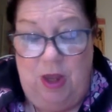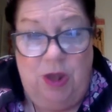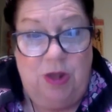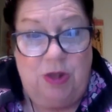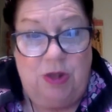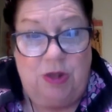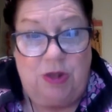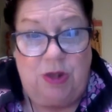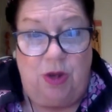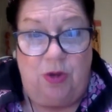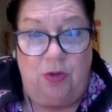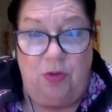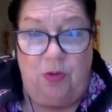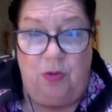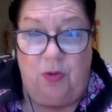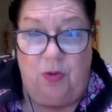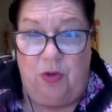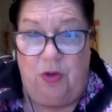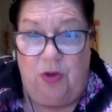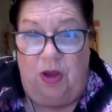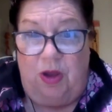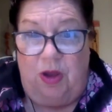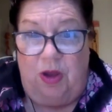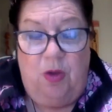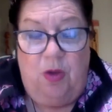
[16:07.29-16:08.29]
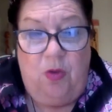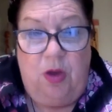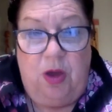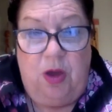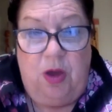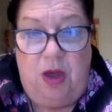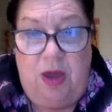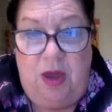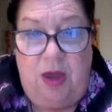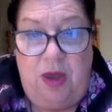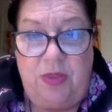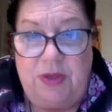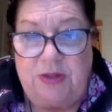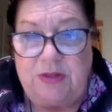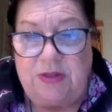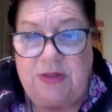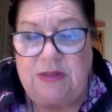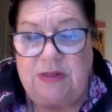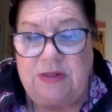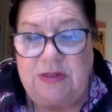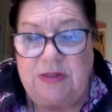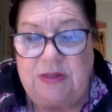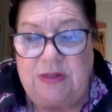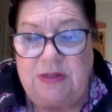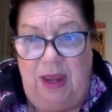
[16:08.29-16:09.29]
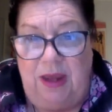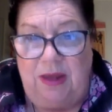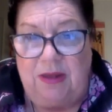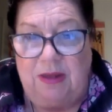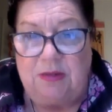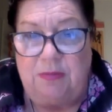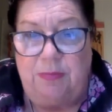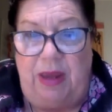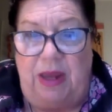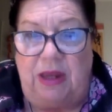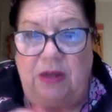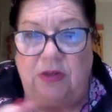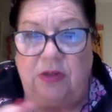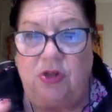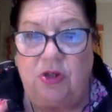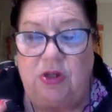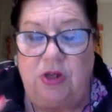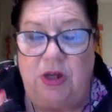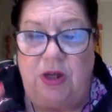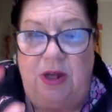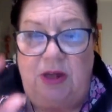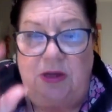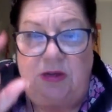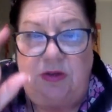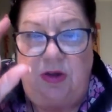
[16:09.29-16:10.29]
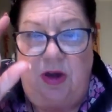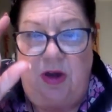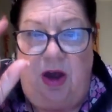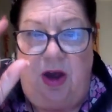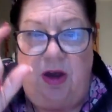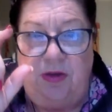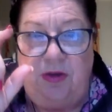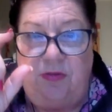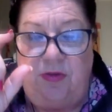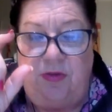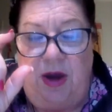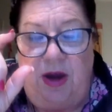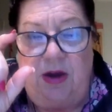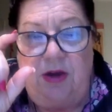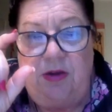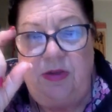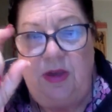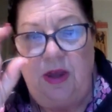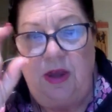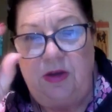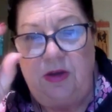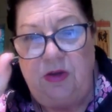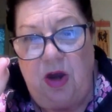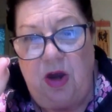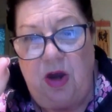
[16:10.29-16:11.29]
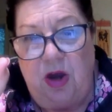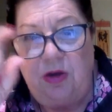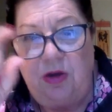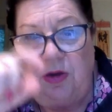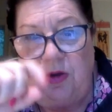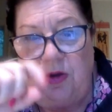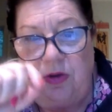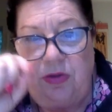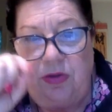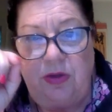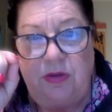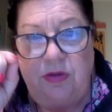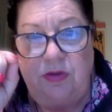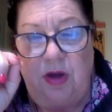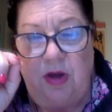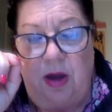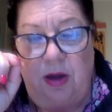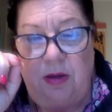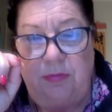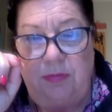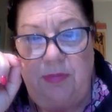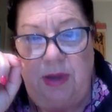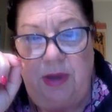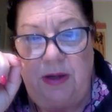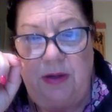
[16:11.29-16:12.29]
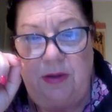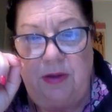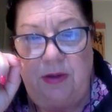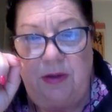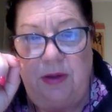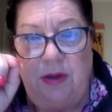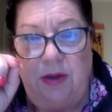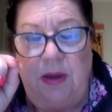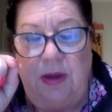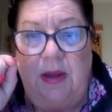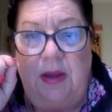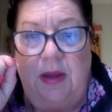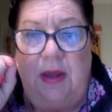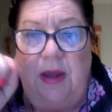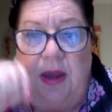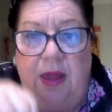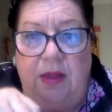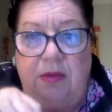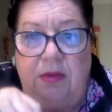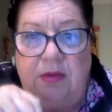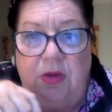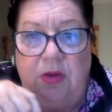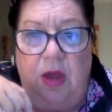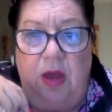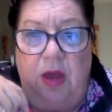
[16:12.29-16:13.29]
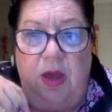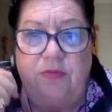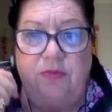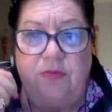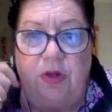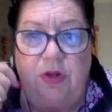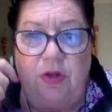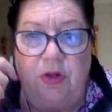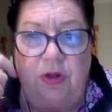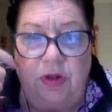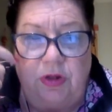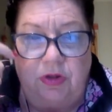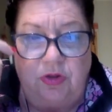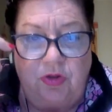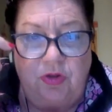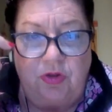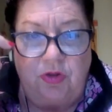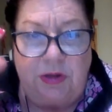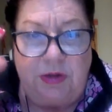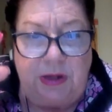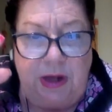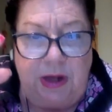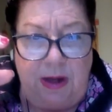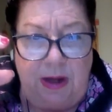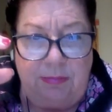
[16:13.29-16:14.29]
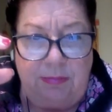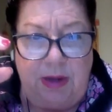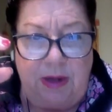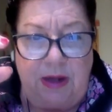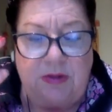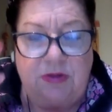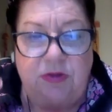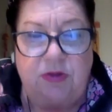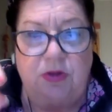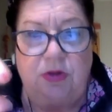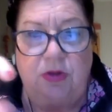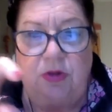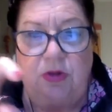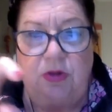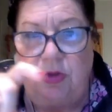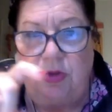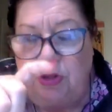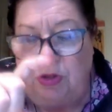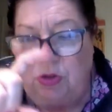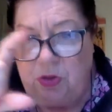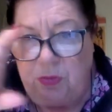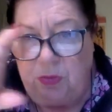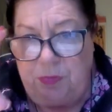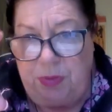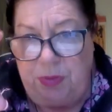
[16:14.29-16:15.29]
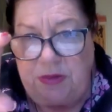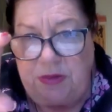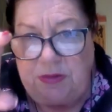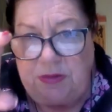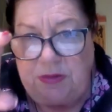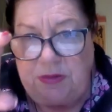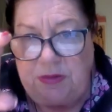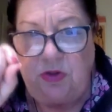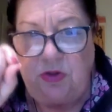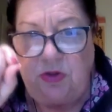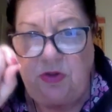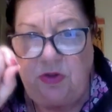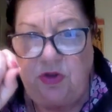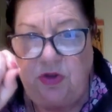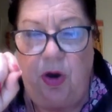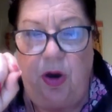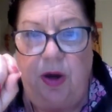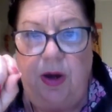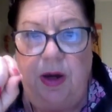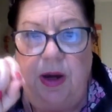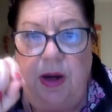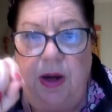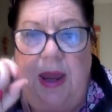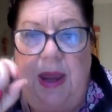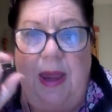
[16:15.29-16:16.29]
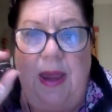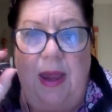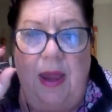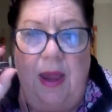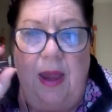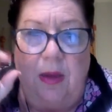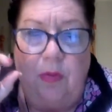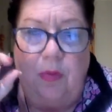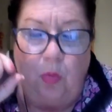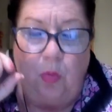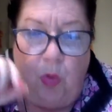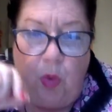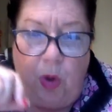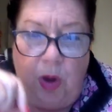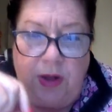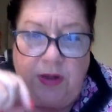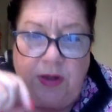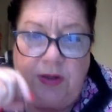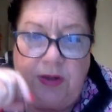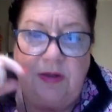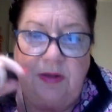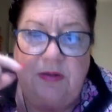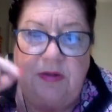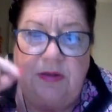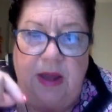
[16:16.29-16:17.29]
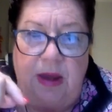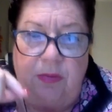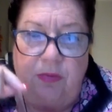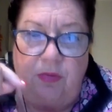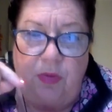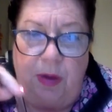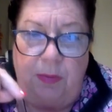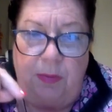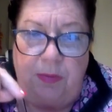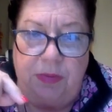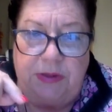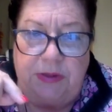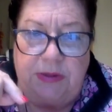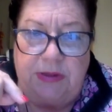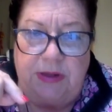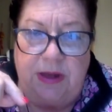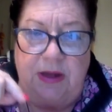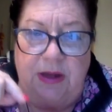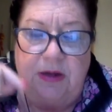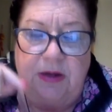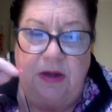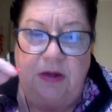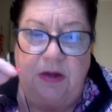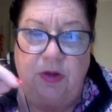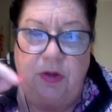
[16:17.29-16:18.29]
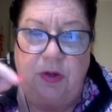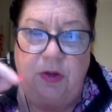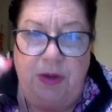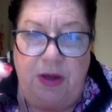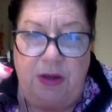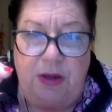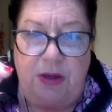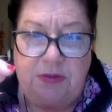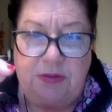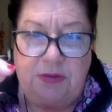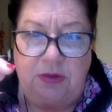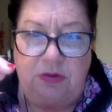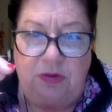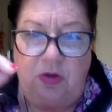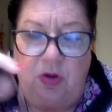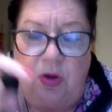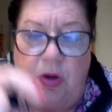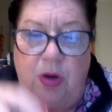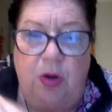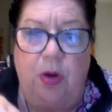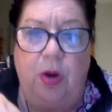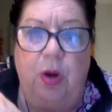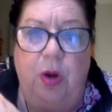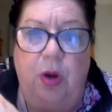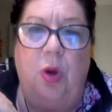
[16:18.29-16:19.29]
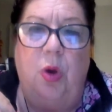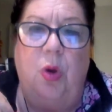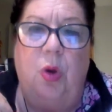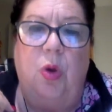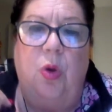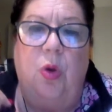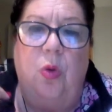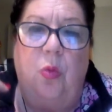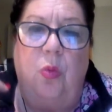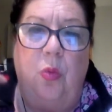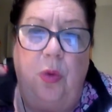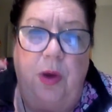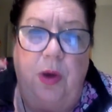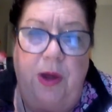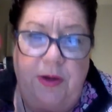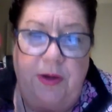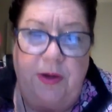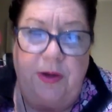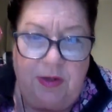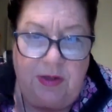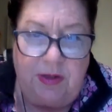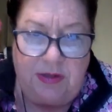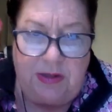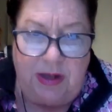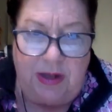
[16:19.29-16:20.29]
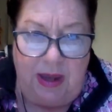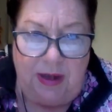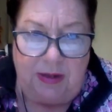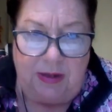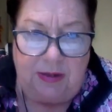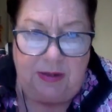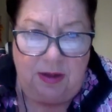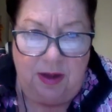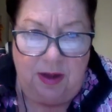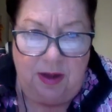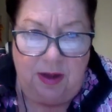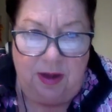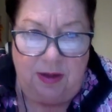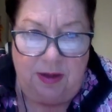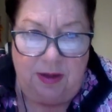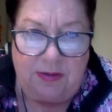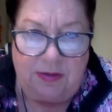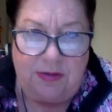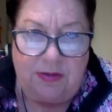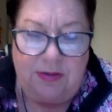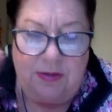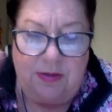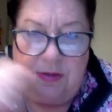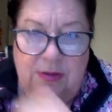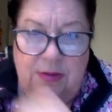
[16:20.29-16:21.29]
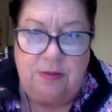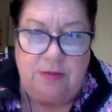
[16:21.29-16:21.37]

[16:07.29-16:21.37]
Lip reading: So the snake's main chi is yang fire, then yang earth, and yang metal. And you have to look at your day master, look at your Bazi chart, and what does that represent in your Bazi chart? What are the 10 gods?